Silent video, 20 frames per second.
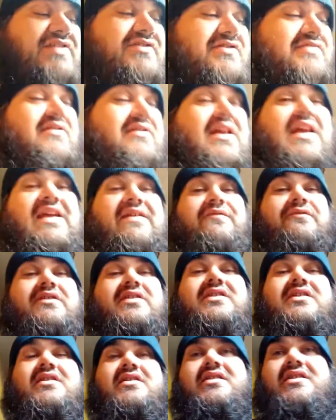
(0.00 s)
He just half
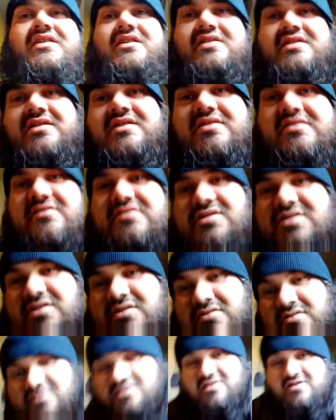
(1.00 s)
redone it too,
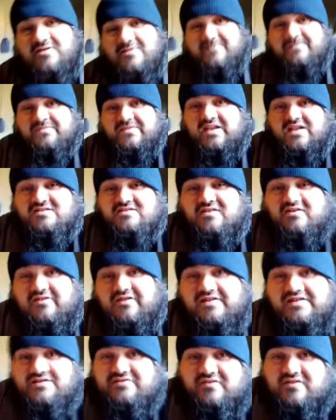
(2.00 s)
so it's
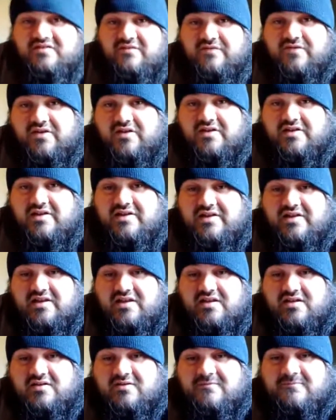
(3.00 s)
already starting to fall in
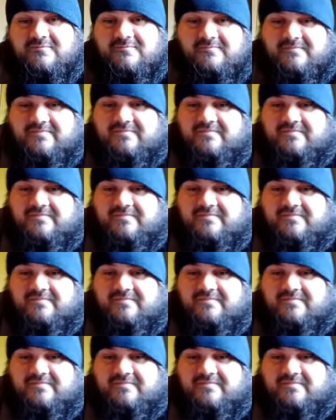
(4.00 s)
again.